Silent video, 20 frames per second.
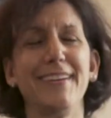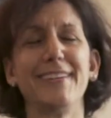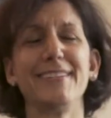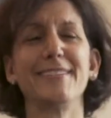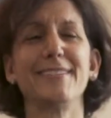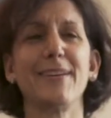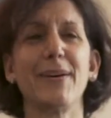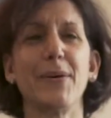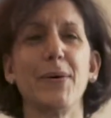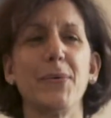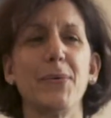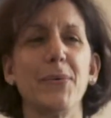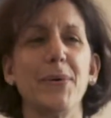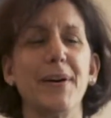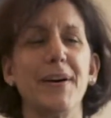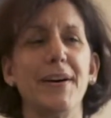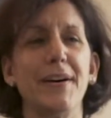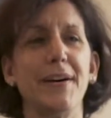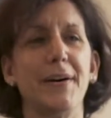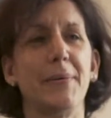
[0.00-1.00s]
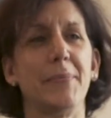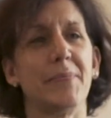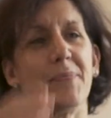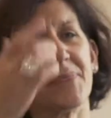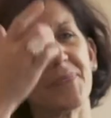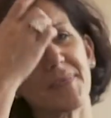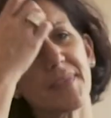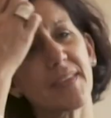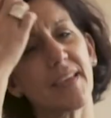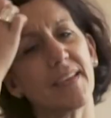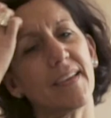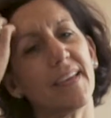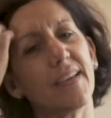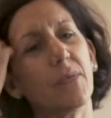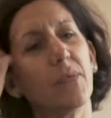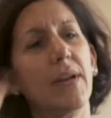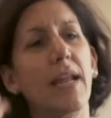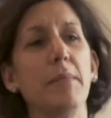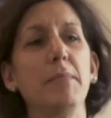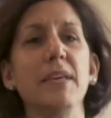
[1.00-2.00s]
So um,
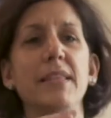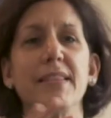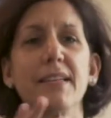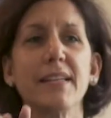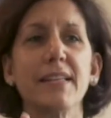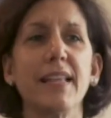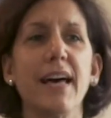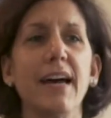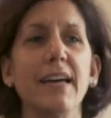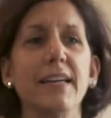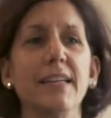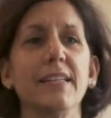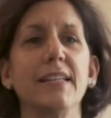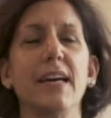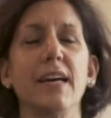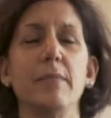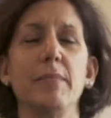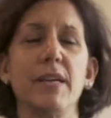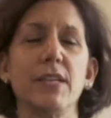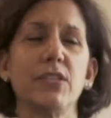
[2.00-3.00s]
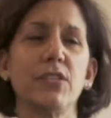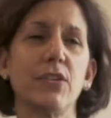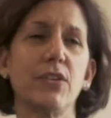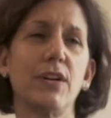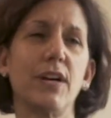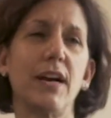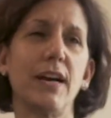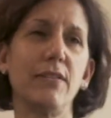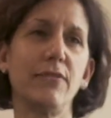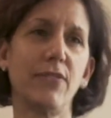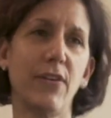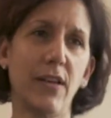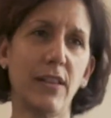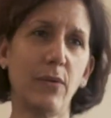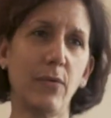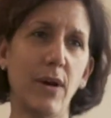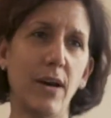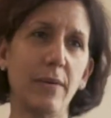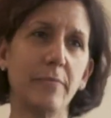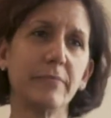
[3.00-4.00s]
when I meet the client, I make sure I
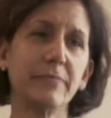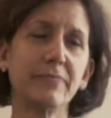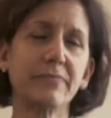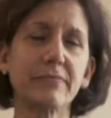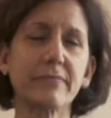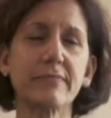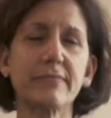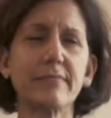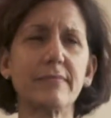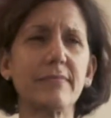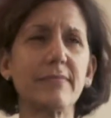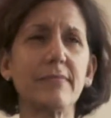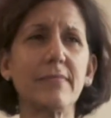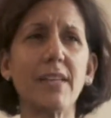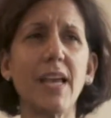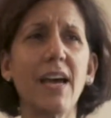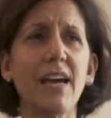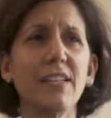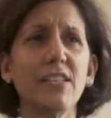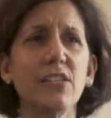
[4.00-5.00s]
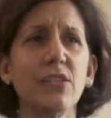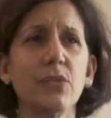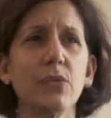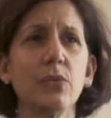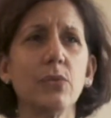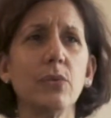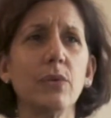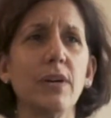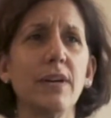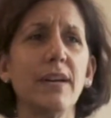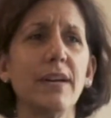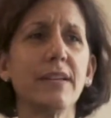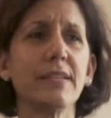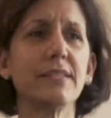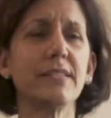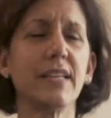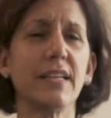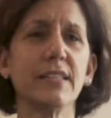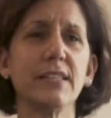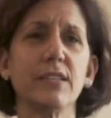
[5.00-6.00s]
follow up I do
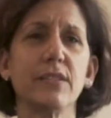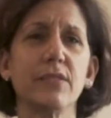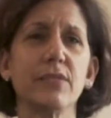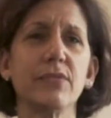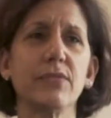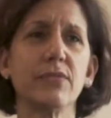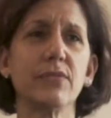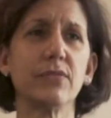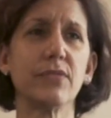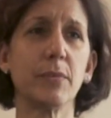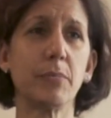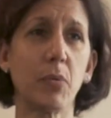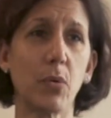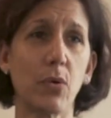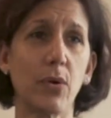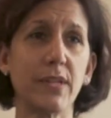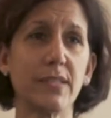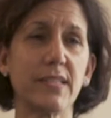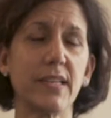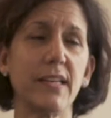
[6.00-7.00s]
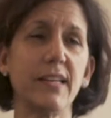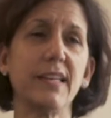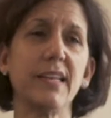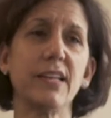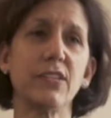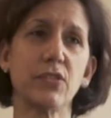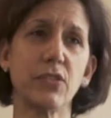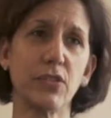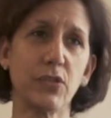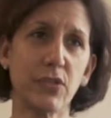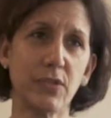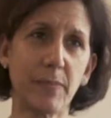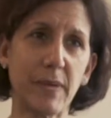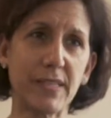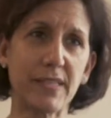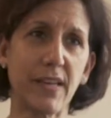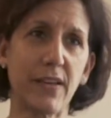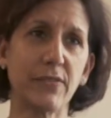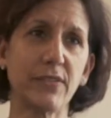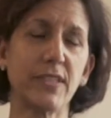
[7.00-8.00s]
extensive reports. I introduce
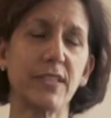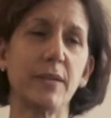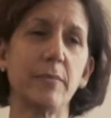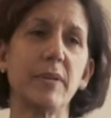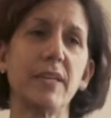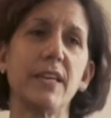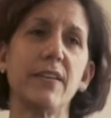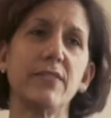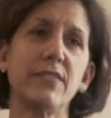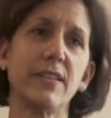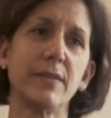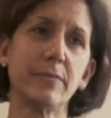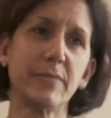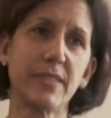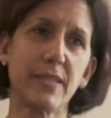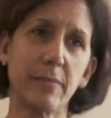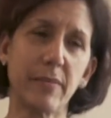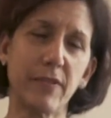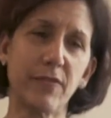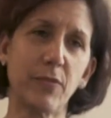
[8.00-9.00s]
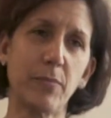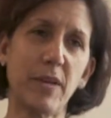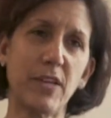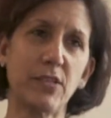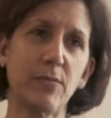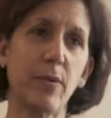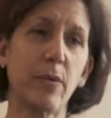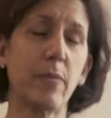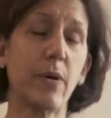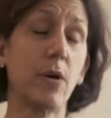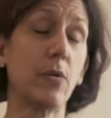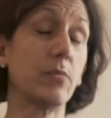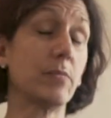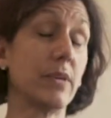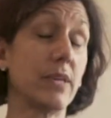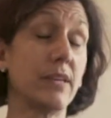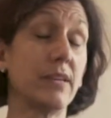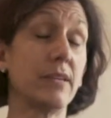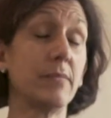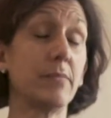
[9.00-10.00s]
myself to them and give them some information about
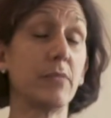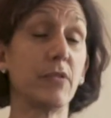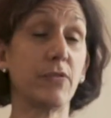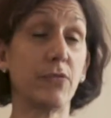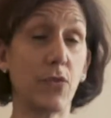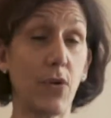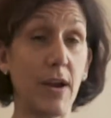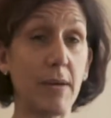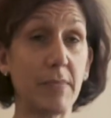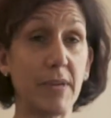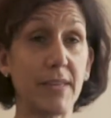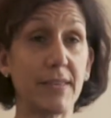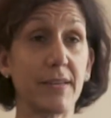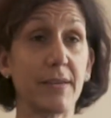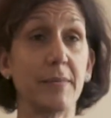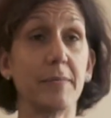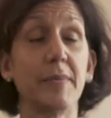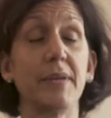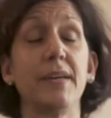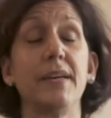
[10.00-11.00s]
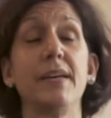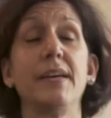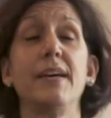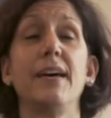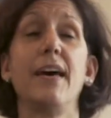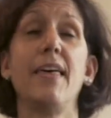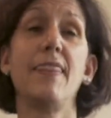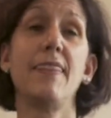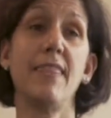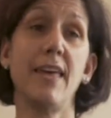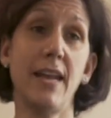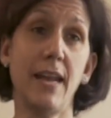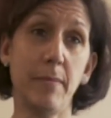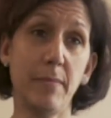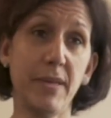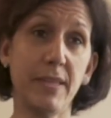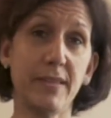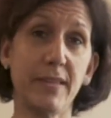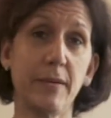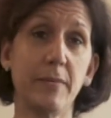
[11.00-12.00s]
me before I meet them. Then I
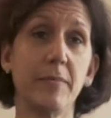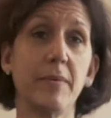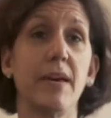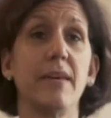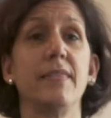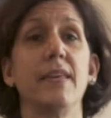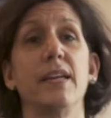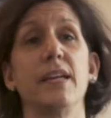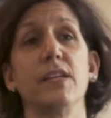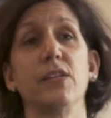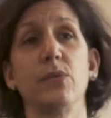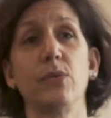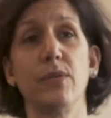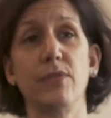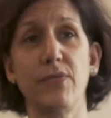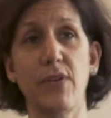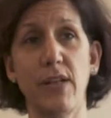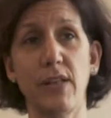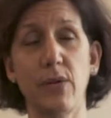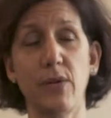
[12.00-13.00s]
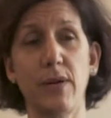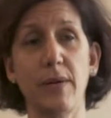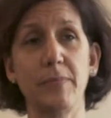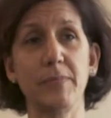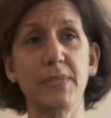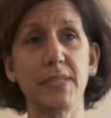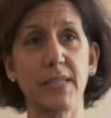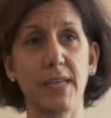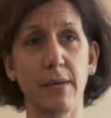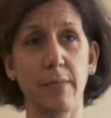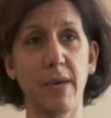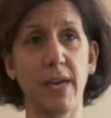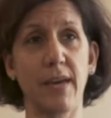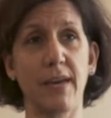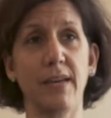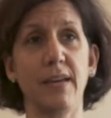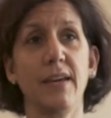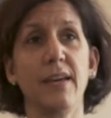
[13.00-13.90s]
meet them, and then I do a follow up CMA.